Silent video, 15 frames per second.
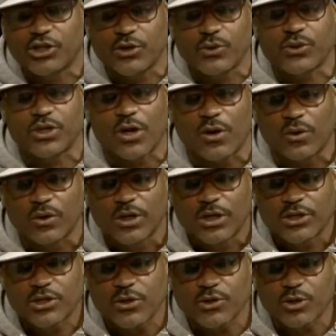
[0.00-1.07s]
so.
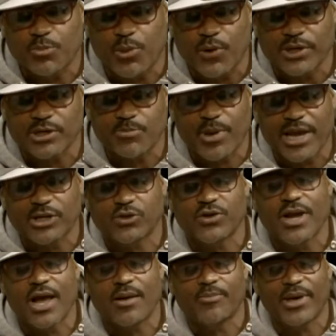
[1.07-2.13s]
So support the
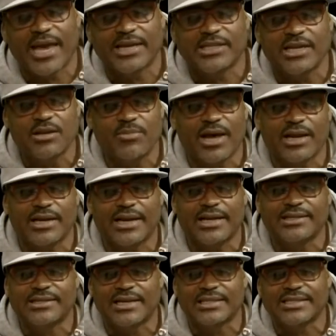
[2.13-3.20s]
Patreon page. Anybody that
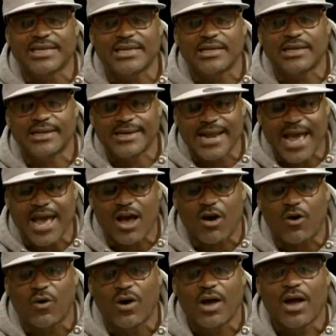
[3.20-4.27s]
does it
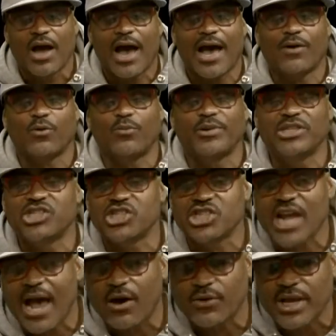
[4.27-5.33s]
now, I will be
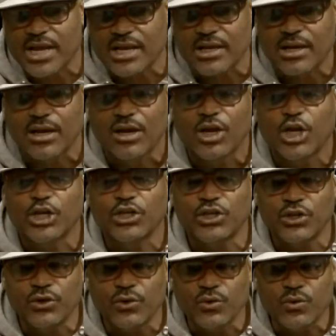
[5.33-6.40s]
shouting
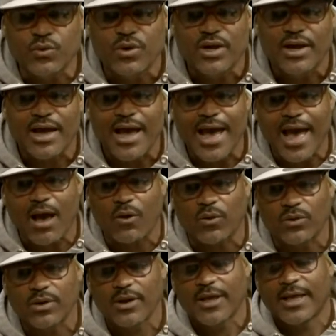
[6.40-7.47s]
you out.
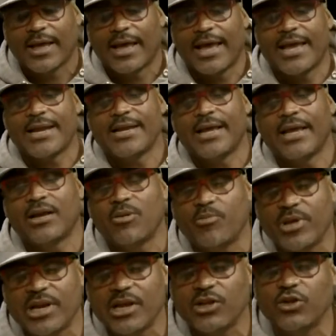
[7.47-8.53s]
And in a
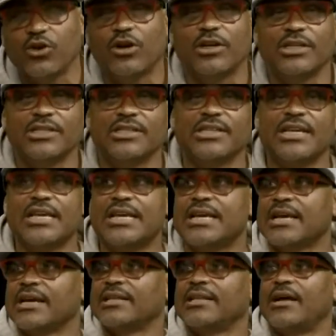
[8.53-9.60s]
minute, you're going to see
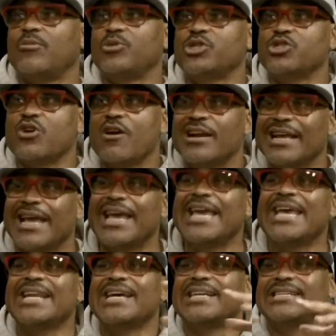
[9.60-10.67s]
that I'm going to start
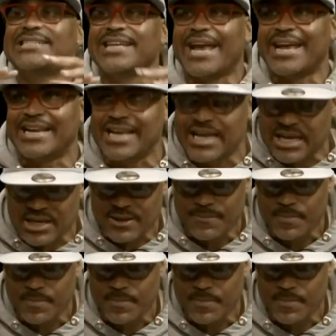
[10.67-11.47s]
inundating